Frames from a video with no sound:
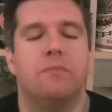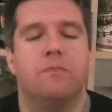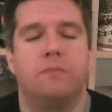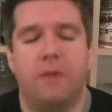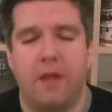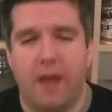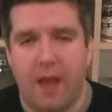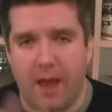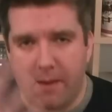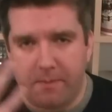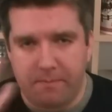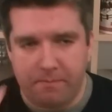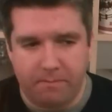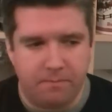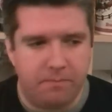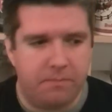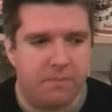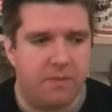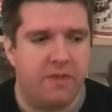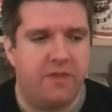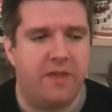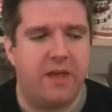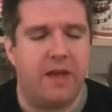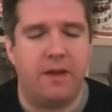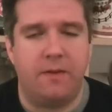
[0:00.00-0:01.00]
Yeah,
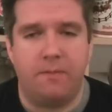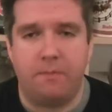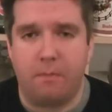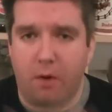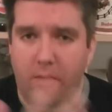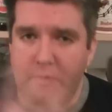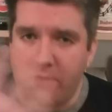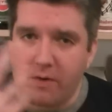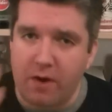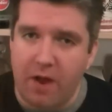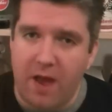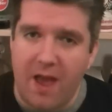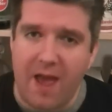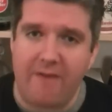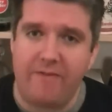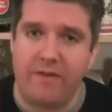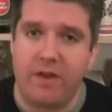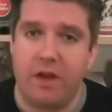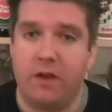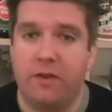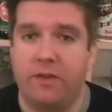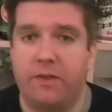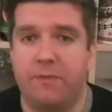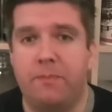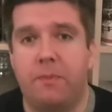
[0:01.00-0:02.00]
then more of
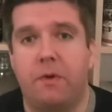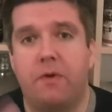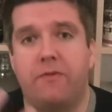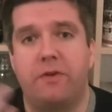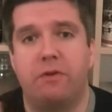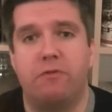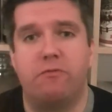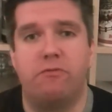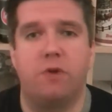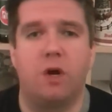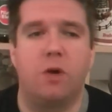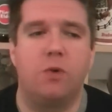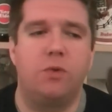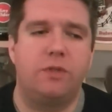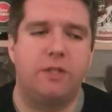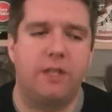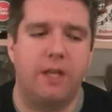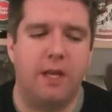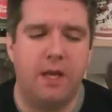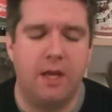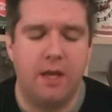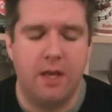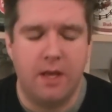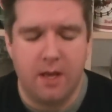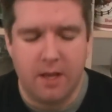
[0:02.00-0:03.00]
a
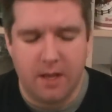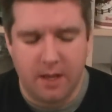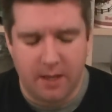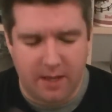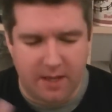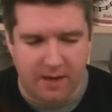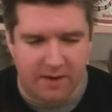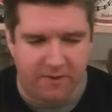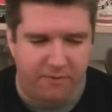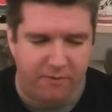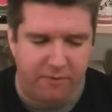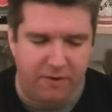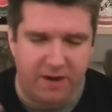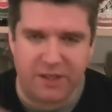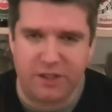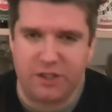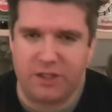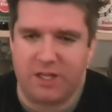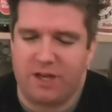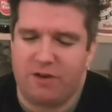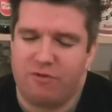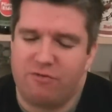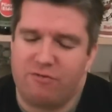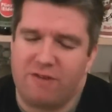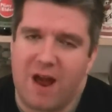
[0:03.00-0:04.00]
roasty, kind of
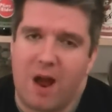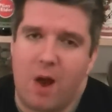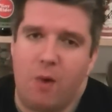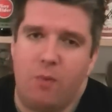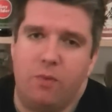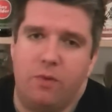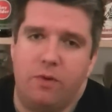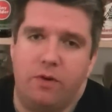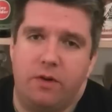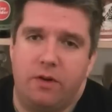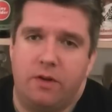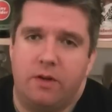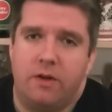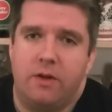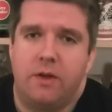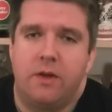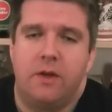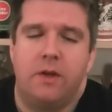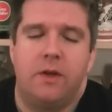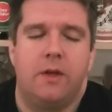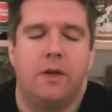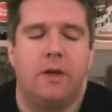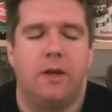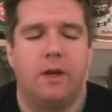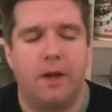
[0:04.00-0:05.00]
freshly ground
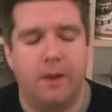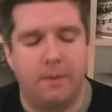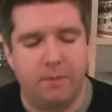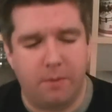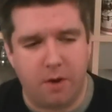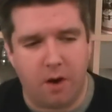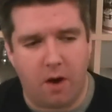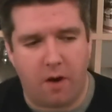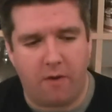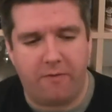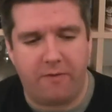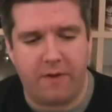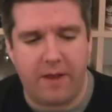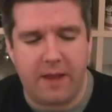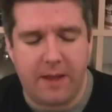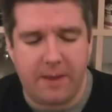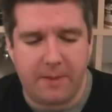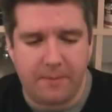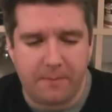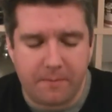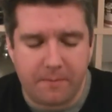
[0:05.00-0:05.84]
coffee.